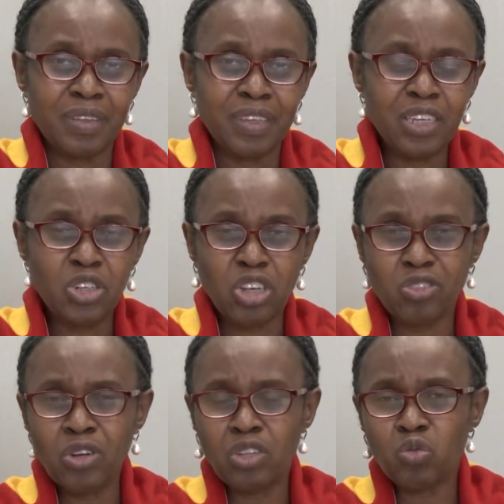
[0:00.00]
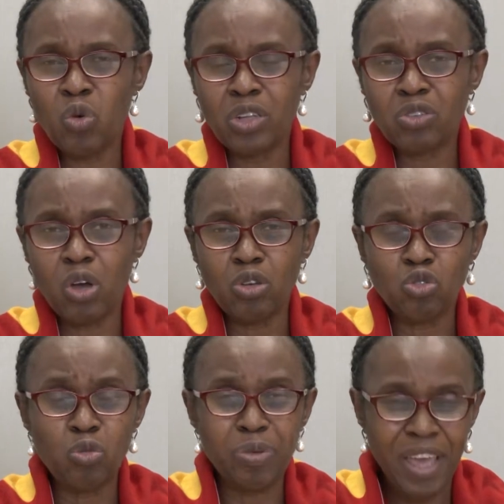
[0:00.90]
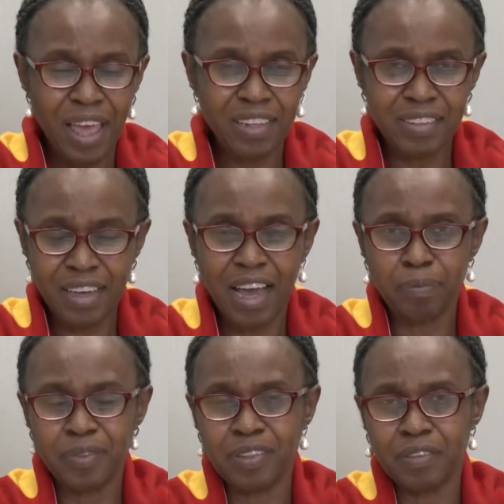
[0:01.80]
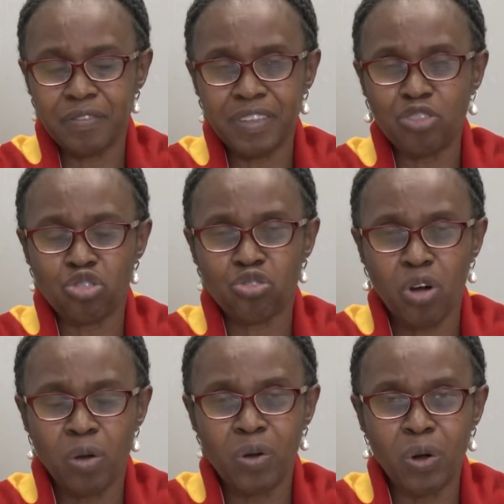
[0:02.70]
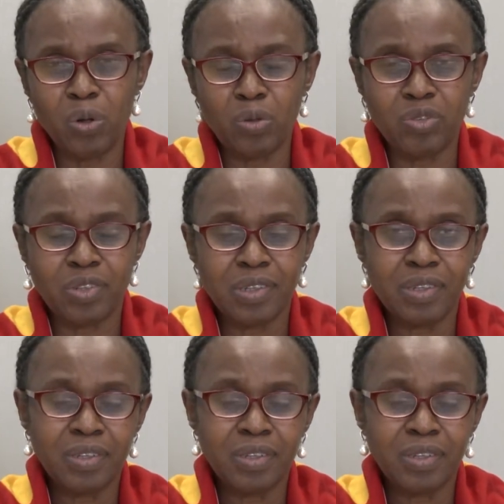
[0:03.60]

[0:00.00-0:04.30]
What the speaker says: He does not want us to be held captive in strongholds.